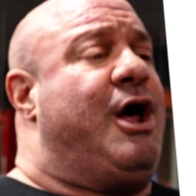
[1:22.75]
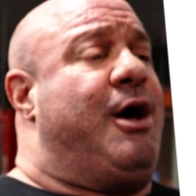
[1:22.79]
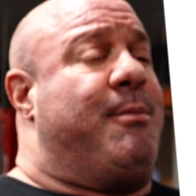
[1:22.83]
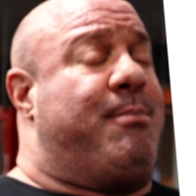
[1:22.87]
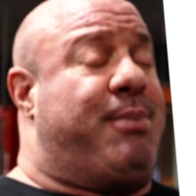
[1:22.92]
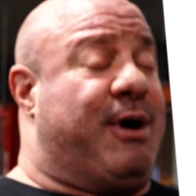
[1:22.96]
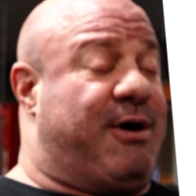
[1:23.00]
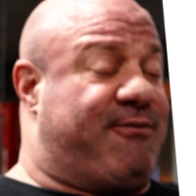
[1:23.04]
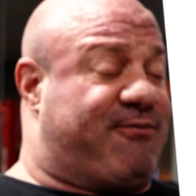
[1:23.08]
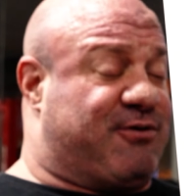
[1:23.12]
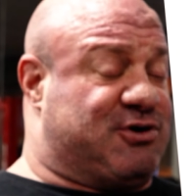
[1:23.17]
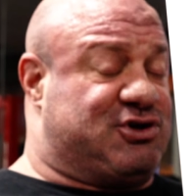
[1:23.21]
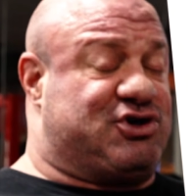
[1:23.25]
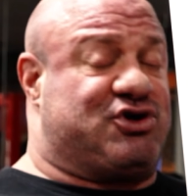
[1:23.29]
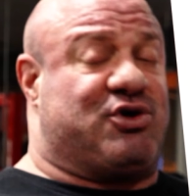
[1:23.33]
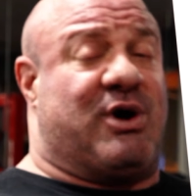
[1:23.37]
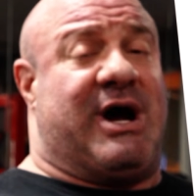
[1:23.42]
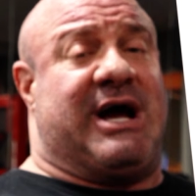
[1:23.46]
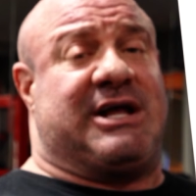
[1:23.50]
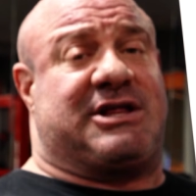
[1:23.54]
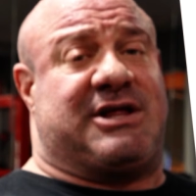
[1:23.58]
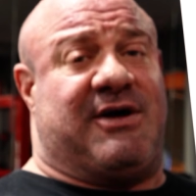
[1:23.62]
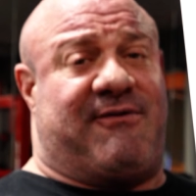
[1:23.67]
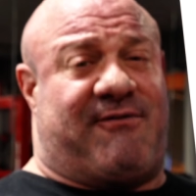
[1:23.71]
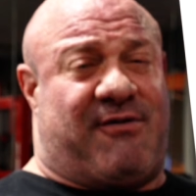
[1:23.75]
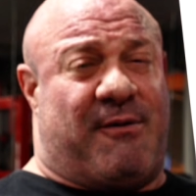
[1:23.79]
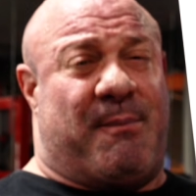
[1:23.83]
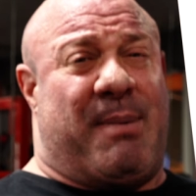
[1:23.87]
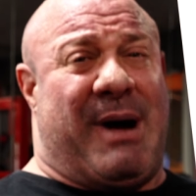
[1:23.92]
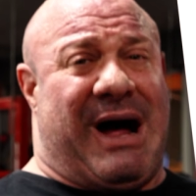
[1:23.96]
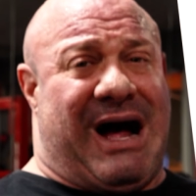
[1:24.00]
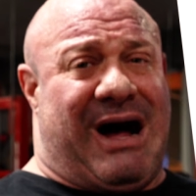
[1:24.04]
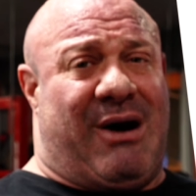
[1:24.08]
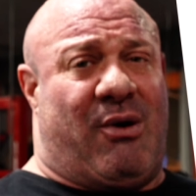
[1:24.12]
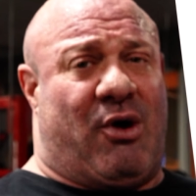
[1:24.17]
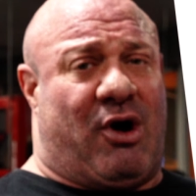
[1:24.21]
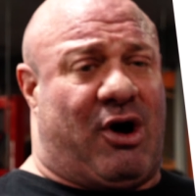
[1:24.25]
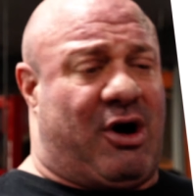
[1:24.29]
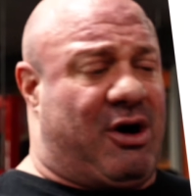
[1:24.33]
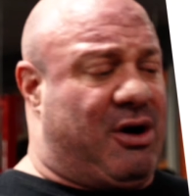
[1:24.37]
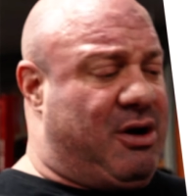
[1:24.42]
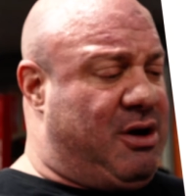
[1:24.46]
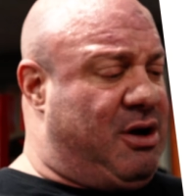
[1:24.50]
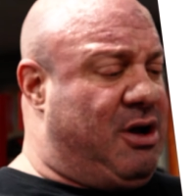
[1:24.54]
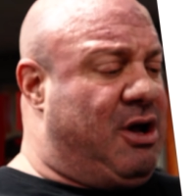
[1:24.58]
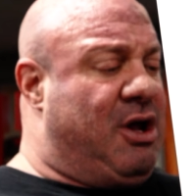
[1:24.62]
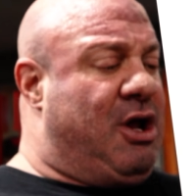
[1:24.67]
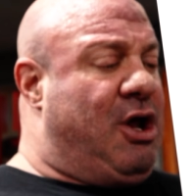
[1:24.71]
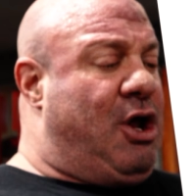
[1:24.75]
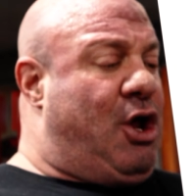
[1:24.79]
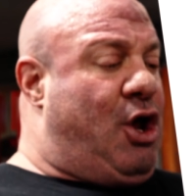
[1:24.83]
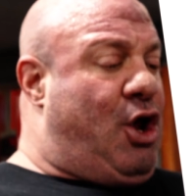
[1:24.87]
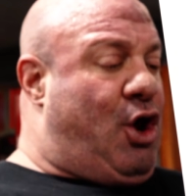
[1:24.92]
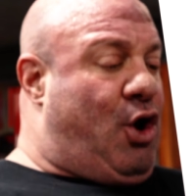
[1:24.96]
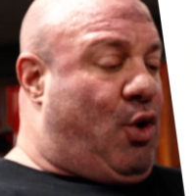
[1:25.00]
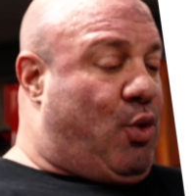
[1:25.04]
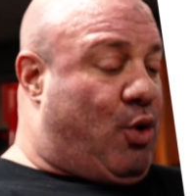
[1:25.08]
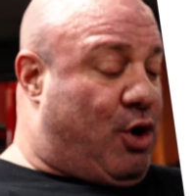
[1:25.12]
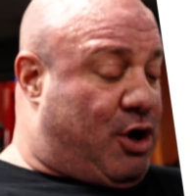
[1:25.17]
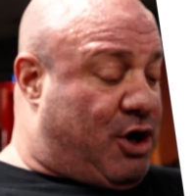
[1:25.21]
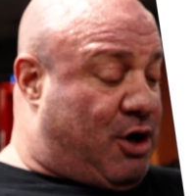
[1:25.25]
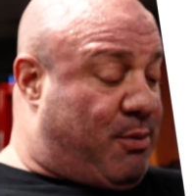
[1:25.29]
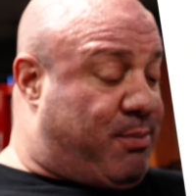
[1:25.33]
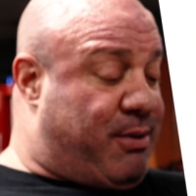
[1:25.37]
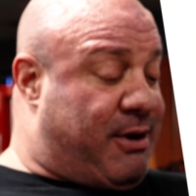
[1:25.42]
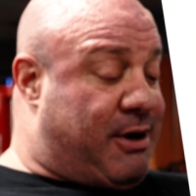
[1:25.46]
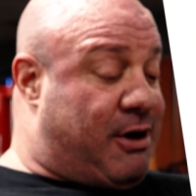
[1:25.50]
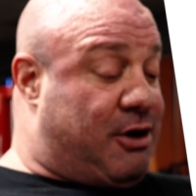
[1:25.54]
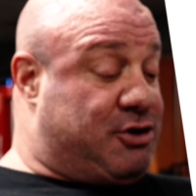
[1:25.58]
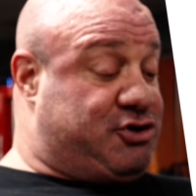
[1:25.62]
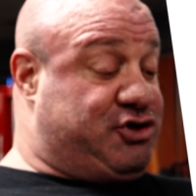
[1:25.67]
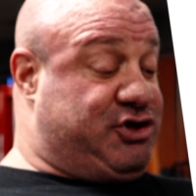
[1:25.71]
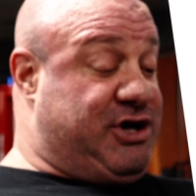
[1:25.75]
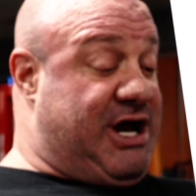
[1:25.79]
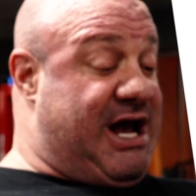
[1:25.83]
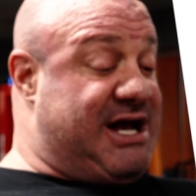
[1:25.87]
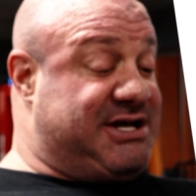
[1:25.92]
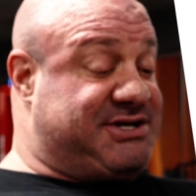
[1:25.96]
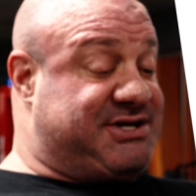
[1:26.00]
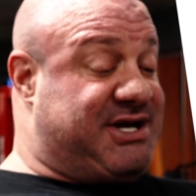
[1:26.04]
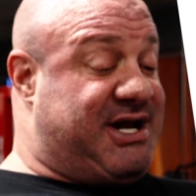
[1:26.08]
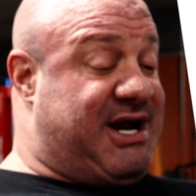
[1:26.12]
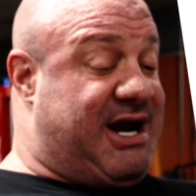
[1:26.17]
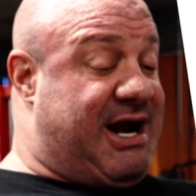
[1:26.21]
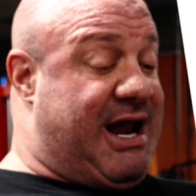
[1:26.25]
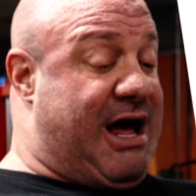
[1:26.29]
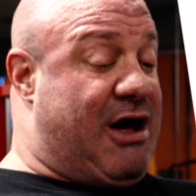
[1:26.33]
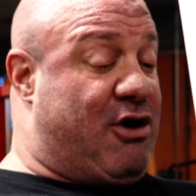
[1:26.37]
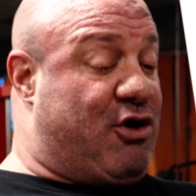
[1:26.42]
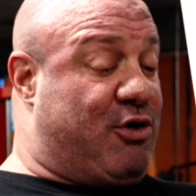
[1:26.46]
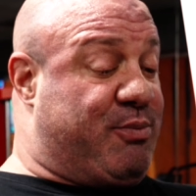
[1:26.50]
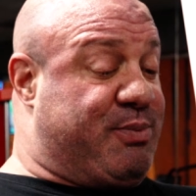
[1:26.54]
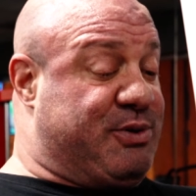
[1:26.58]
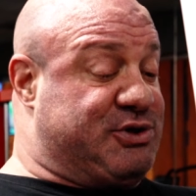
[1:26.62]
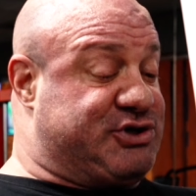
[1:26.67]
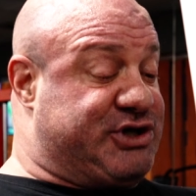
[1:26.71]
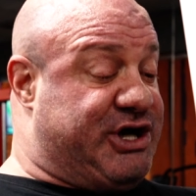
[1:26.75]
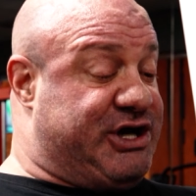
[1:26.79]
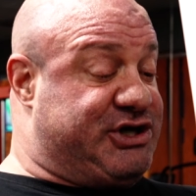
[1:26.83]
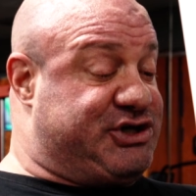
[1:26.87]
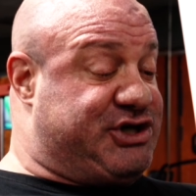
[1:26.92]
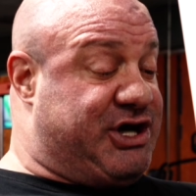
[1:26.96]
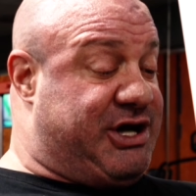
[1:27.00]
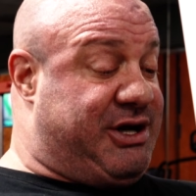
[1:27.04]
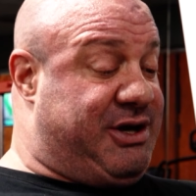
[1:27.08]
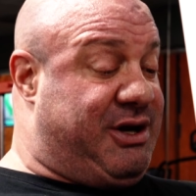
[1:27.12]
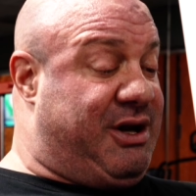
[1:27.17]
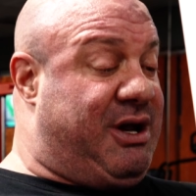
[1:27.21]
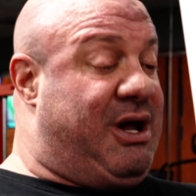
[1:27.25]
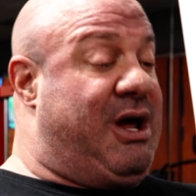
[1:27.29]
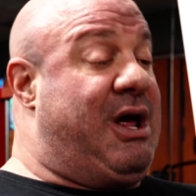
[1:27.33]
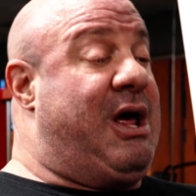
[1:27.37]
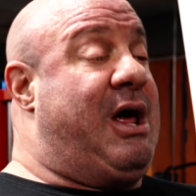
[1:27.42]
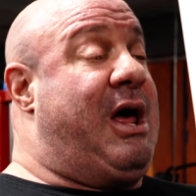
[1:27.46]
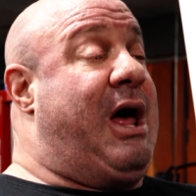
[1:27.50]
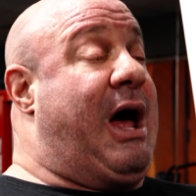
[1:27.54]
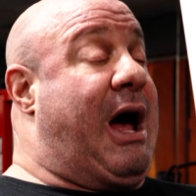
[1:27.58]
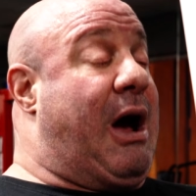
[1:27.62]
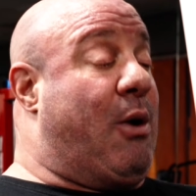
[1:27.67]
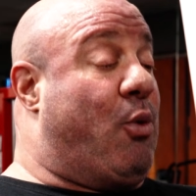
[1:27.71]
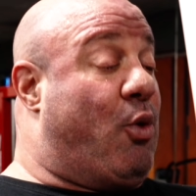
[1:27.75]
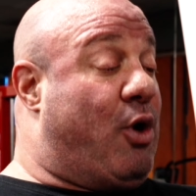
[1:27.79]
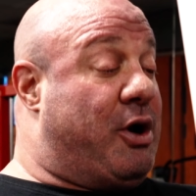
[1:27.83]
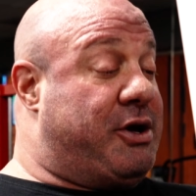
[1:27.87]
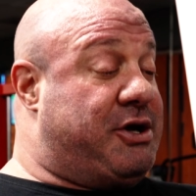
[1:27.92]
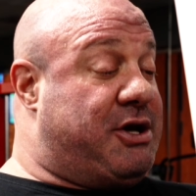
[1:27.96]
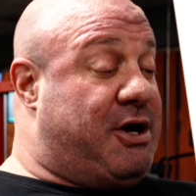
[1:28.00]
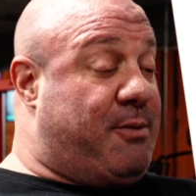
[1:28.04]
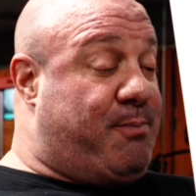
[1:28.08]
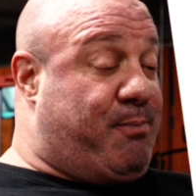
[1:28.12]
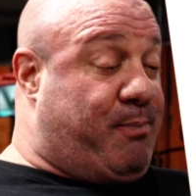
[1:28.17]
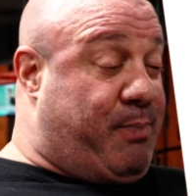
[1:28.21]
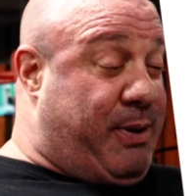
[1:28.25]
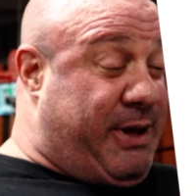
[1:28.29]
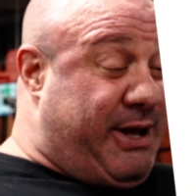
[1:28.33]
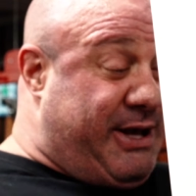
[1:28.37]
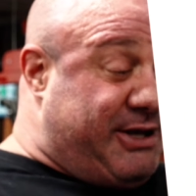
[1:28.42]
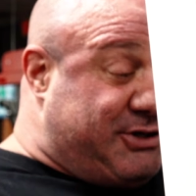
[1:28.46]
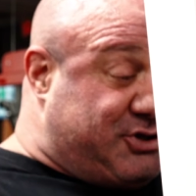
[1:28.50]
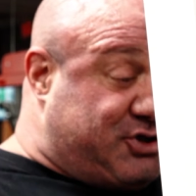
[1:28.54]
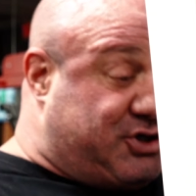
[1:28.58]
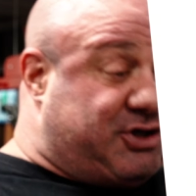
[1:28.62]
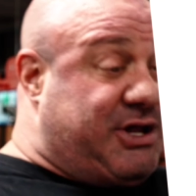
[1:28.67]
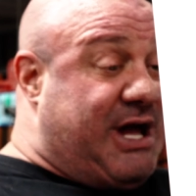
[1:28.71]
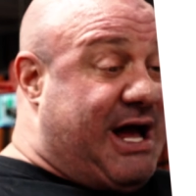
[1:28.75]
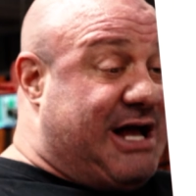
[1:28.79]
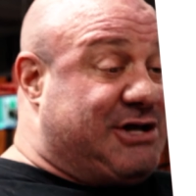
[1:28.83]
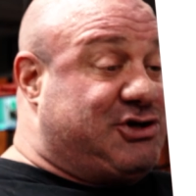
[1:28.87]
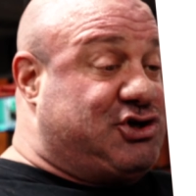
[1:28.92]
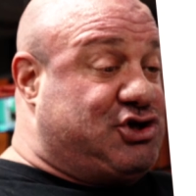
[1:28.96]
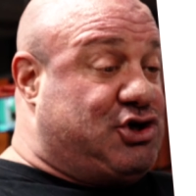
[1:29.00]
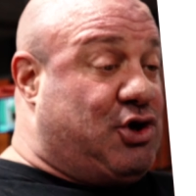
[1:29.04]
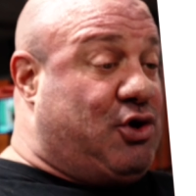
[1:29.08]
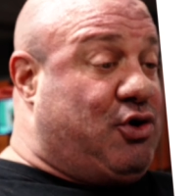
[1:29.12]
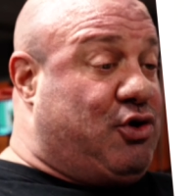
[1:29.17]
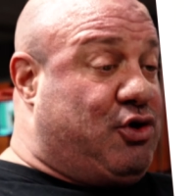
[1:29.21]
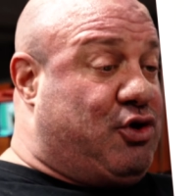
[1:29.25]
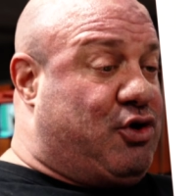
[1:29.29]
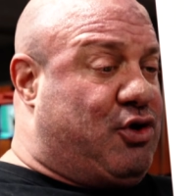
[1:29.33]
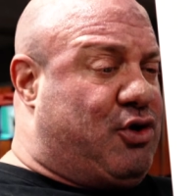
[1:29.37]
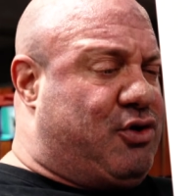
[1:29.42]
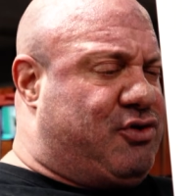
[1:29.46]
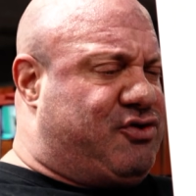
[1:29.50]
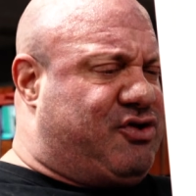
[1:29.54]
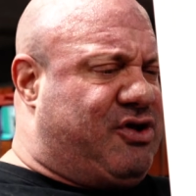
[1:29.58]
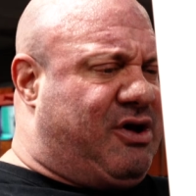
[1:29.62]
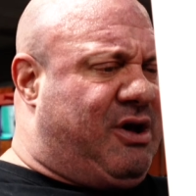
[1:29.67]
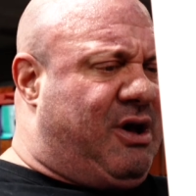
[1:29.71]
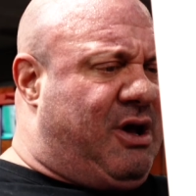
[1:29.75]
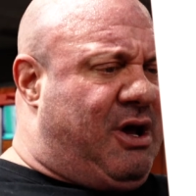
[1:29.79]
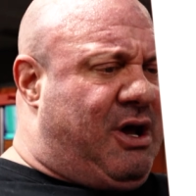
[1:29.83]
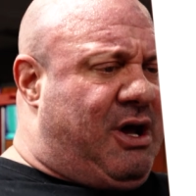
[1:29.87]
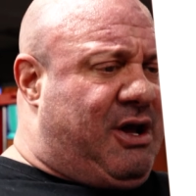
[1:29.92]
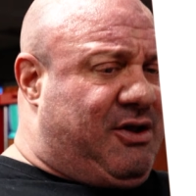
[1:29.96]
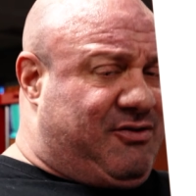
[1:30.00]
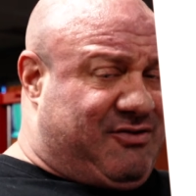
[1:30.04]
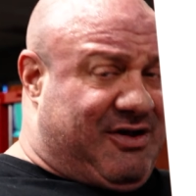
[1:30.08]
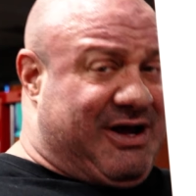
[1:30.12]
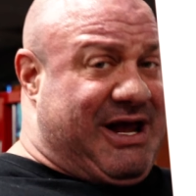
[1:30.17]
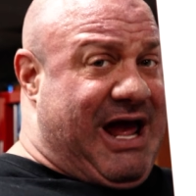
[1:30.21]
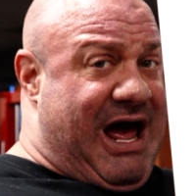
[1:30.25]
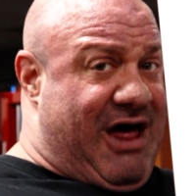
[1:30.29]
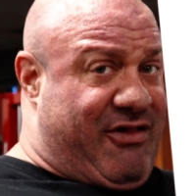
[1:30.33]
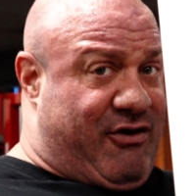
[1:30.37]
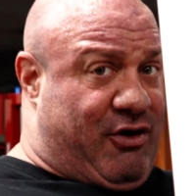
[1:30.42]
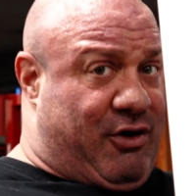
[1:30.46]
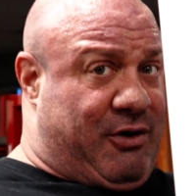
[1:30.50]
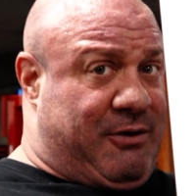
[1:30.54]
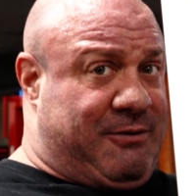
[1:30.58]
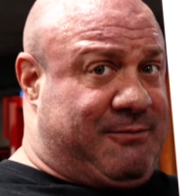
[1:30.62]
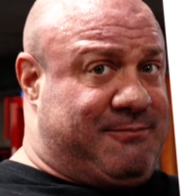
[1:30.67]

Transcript: But for strength and for power, we're going to bring our chest in an outer position. I want you to pinch that shoulders together.